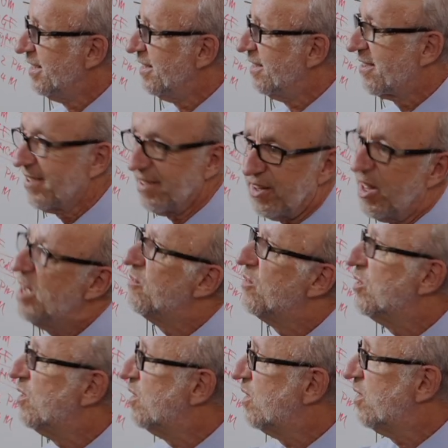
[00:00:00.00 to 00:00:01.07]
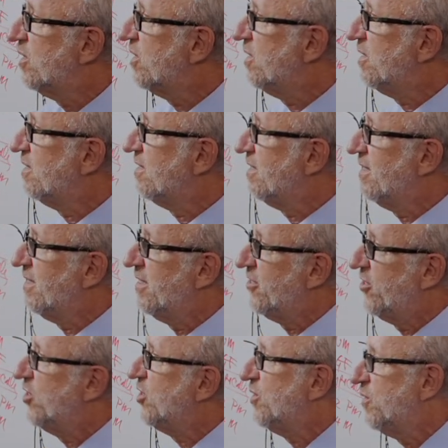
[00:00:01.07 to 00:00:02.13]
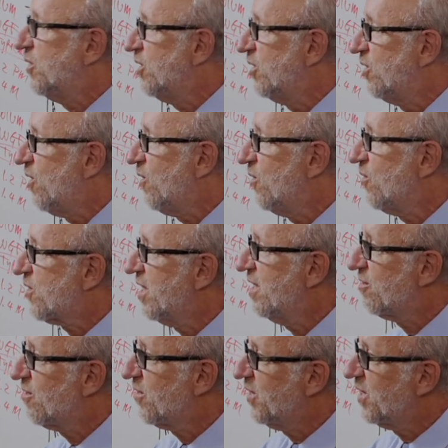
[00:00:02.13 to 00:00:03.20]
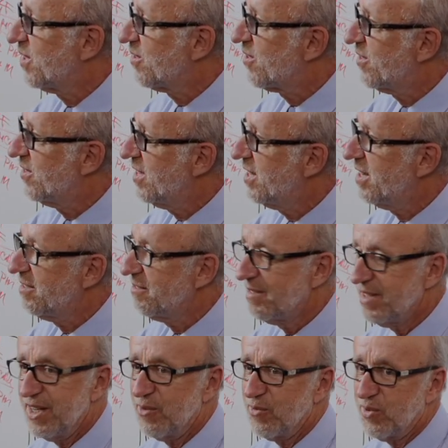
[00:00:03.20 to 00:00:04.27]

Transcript: saliva and gingiva and all those kinds of things. Then it